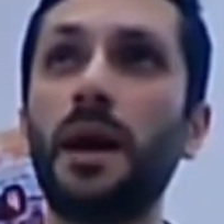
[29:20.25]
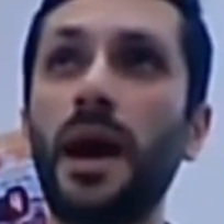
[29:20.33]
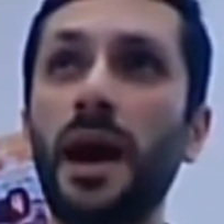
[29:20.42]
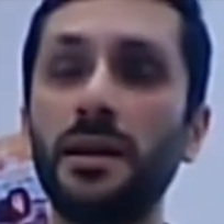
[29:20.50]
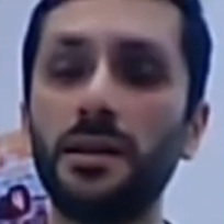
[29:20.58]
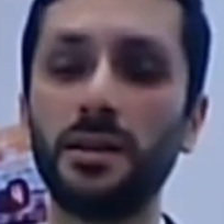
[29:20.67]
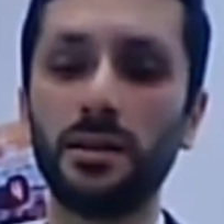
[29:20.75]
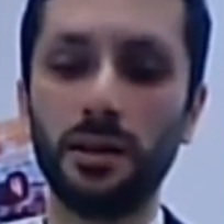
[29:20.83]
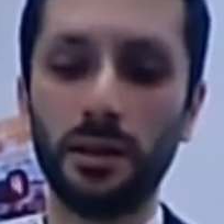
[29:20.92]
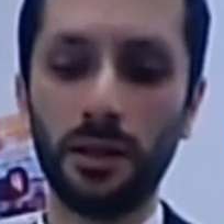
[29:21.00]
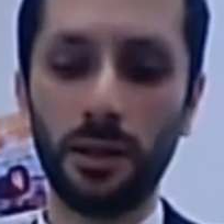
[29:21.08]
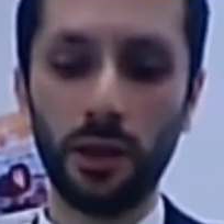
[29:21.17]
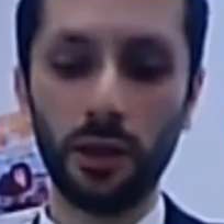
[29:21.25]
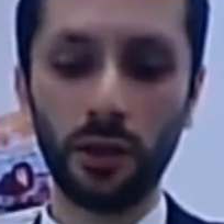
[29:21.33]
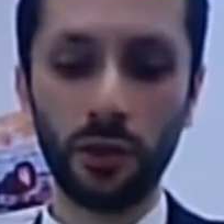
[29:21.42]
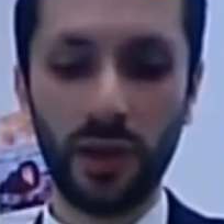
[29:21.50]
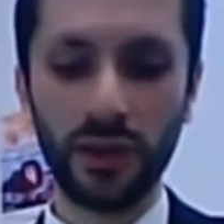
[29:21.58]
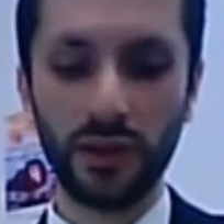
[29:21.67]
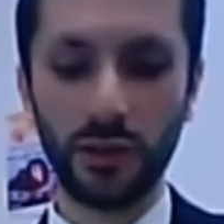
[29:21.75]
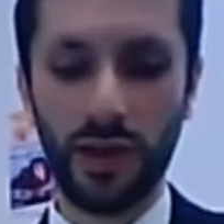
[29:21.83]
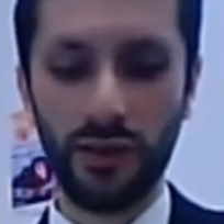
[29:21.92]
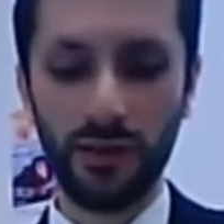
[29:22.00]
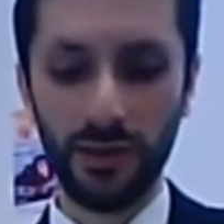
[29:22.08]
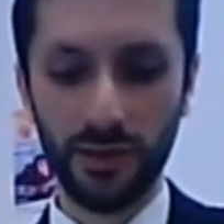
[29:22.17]
and not to waste your
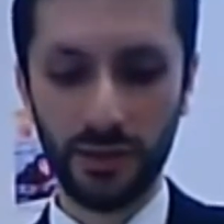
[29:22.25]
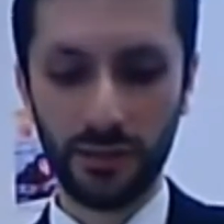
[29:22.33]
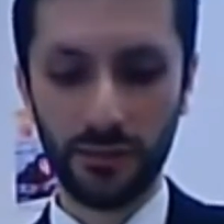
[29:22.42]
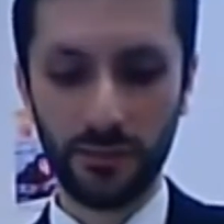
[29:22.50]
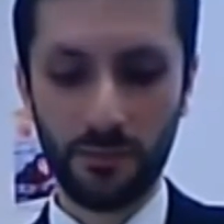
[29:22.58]
efforts.